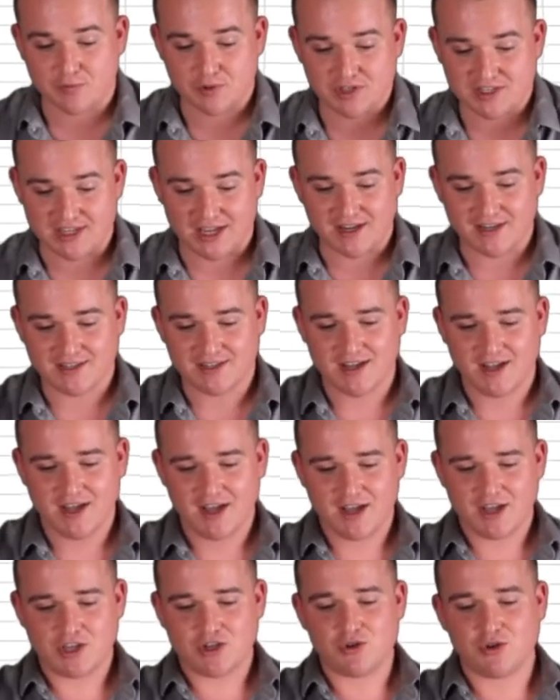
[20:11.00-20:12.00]
percent,
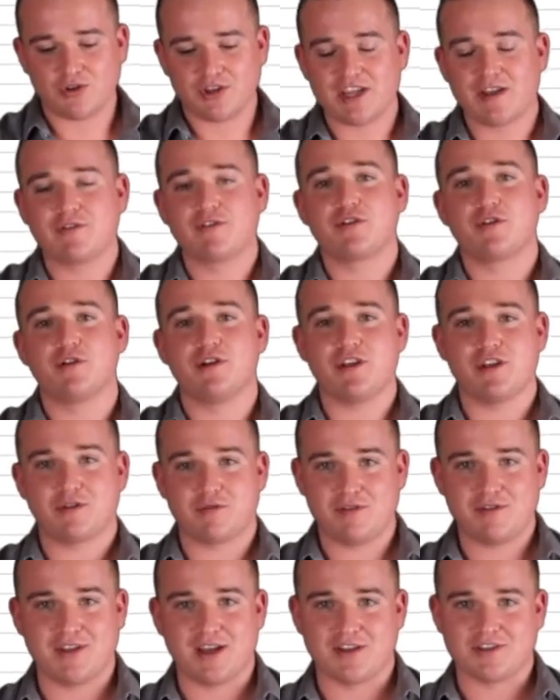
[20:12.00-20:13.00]
you'd only have
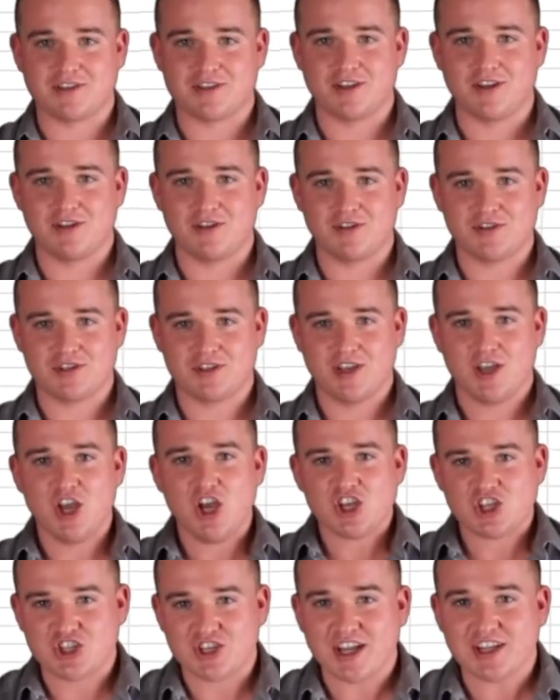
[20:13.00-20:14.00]
thirty-three thousand dollars.
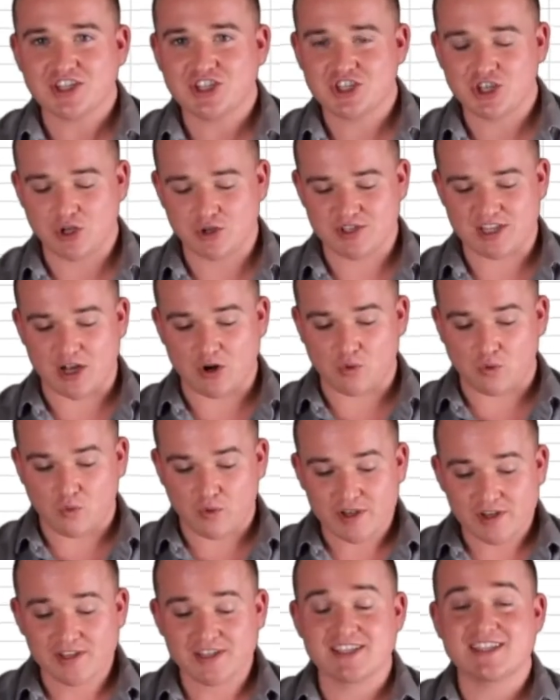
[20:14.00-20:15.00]
So that shows that
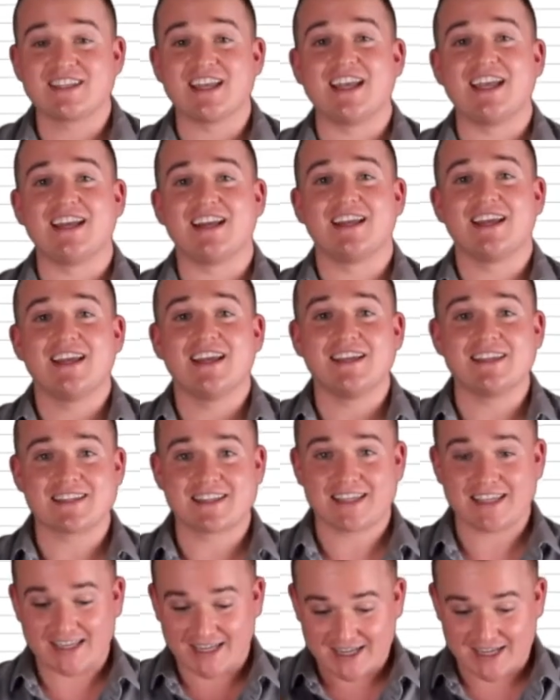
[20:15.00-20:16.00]
real estate
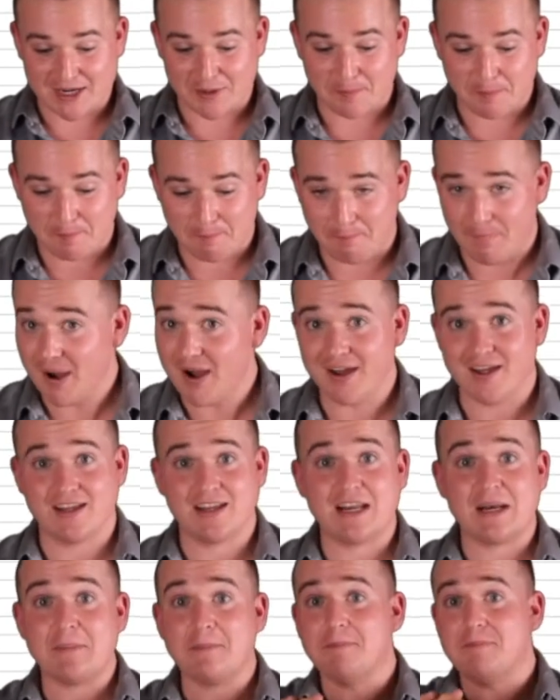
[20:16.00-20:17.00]
is kicking butt
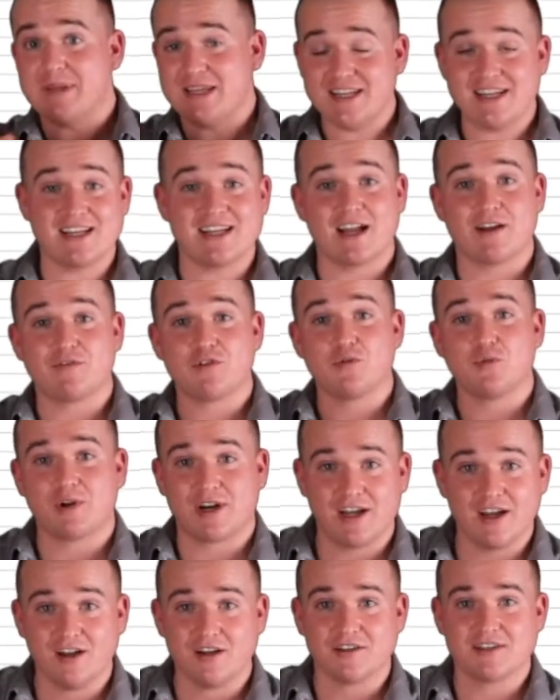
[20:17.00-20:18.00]
and beating
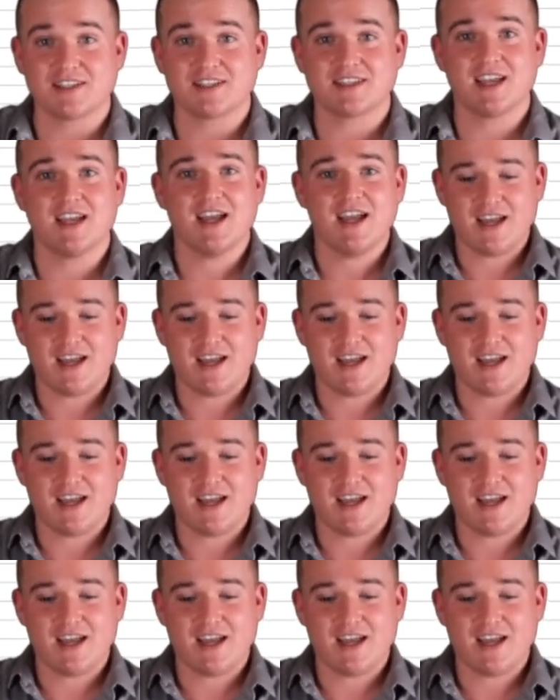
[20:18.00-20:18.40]
everyone else.